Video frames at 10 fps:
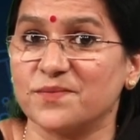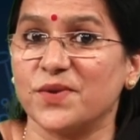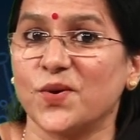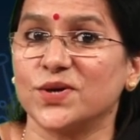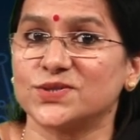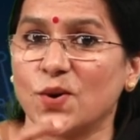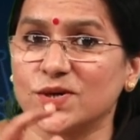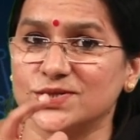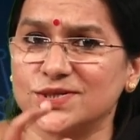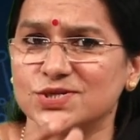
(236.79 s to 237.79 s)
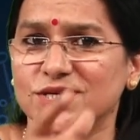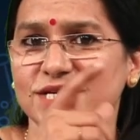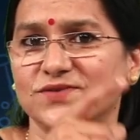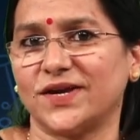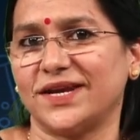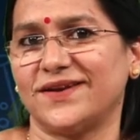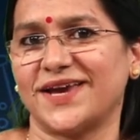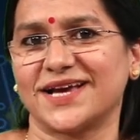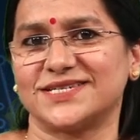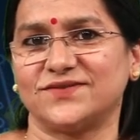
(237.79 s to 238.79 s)
because oxygen is very
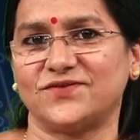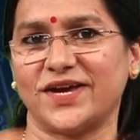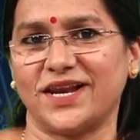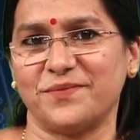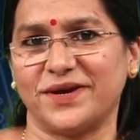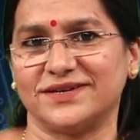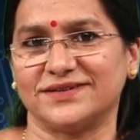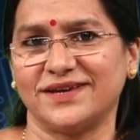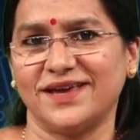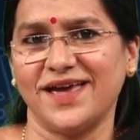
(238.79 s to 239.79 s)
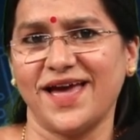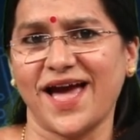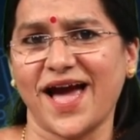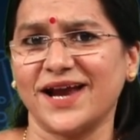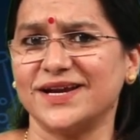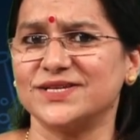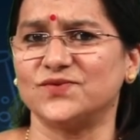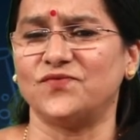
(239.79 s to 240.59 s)
reactive element and is